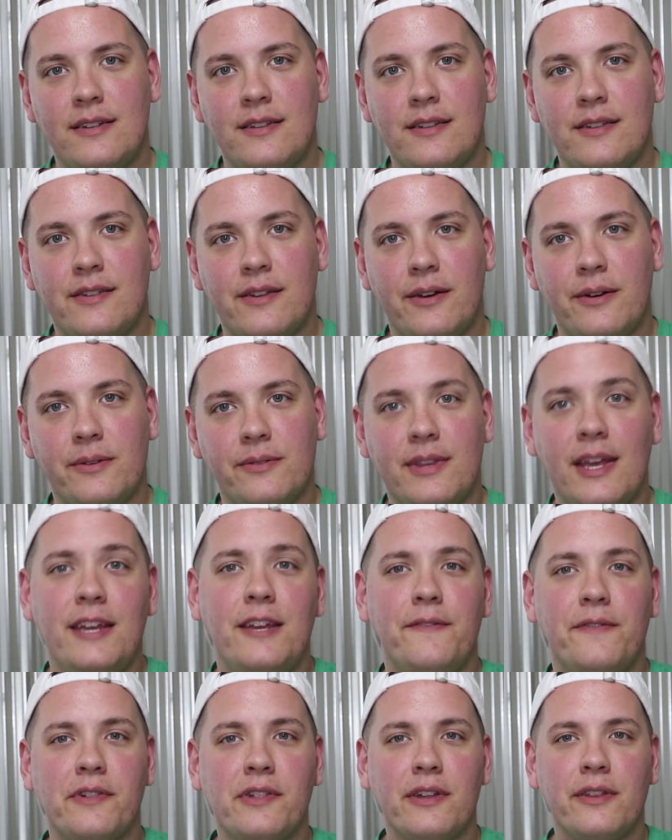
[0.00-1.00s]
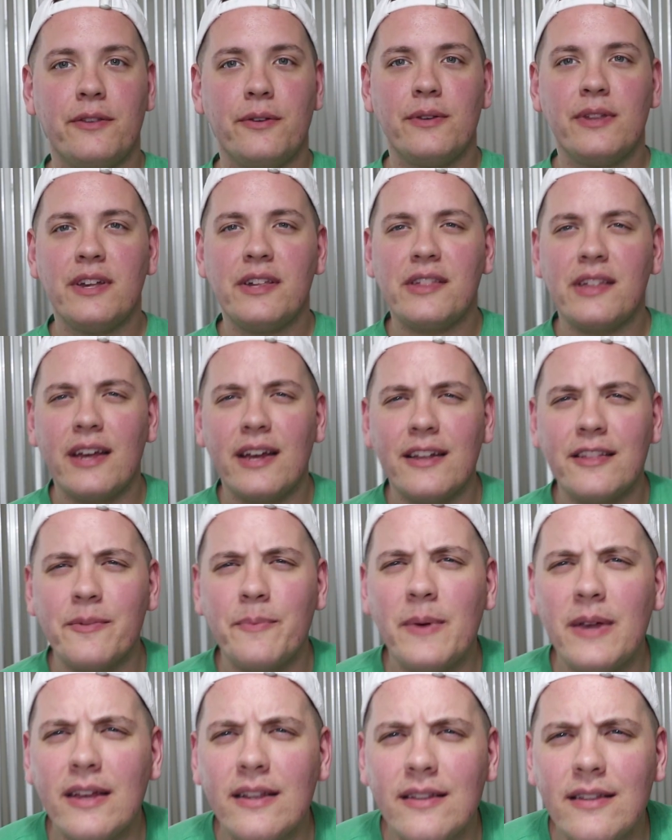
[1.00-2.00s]
So thank you for sitting through this. It's
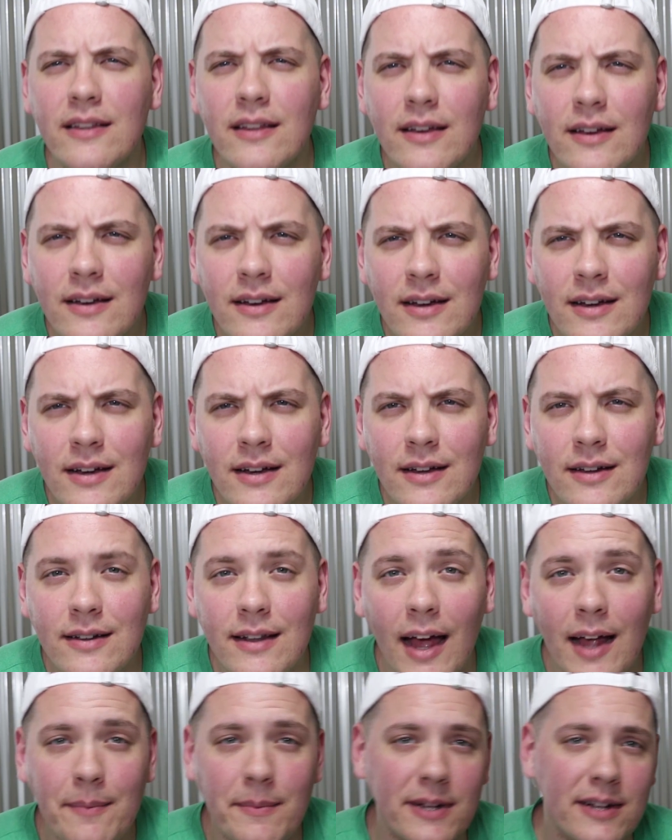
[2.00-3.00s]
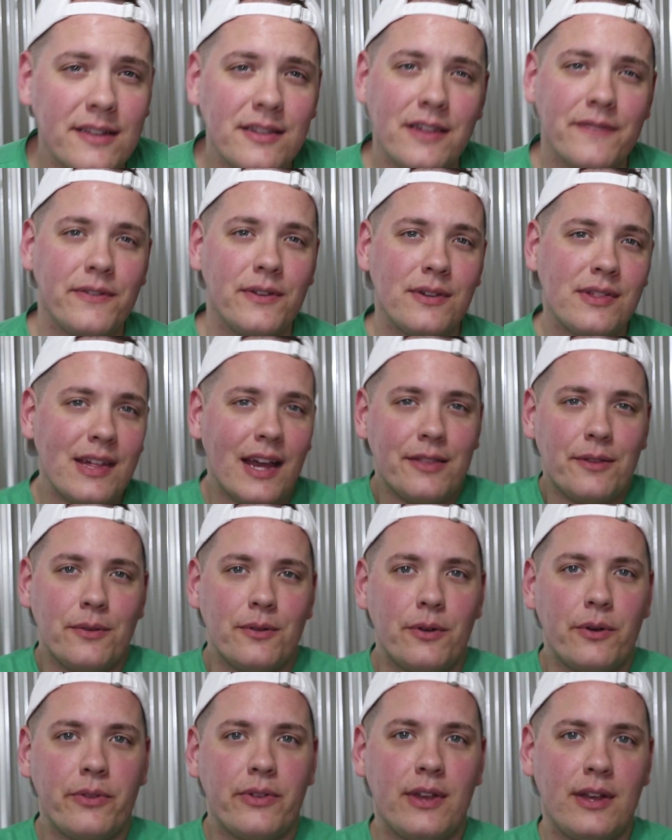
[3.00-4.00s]
been 9 minutes. If you sat through
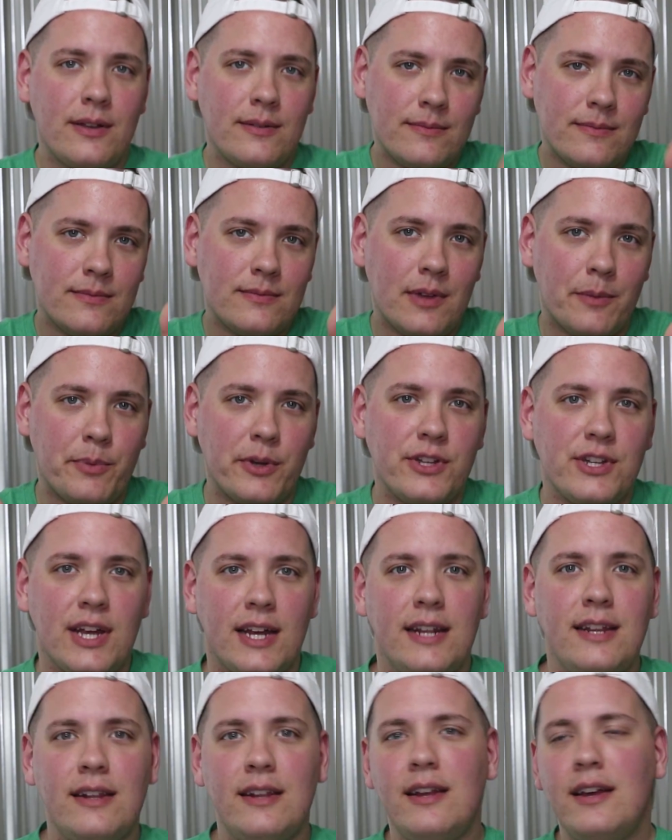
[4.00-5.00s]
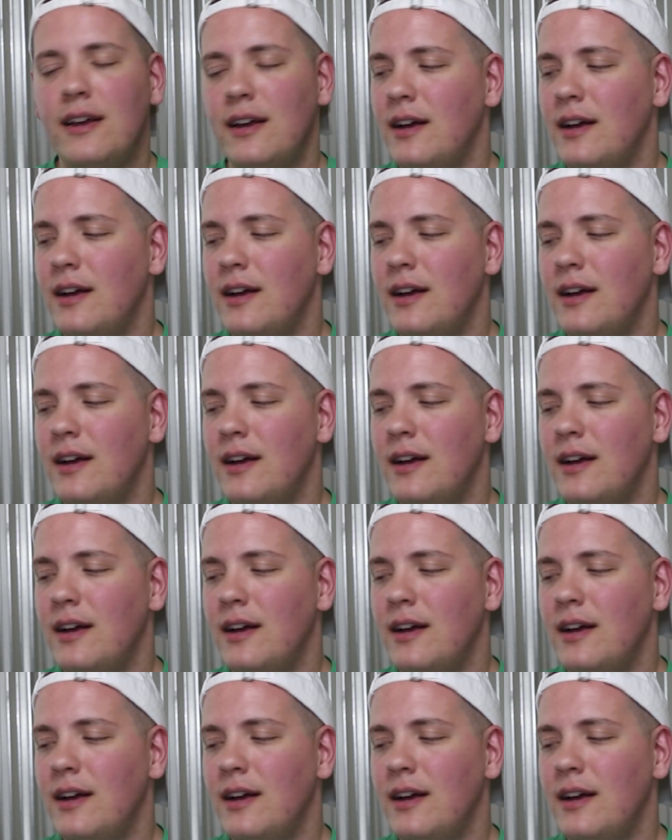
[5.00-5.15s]
the whole thing, appreciate it.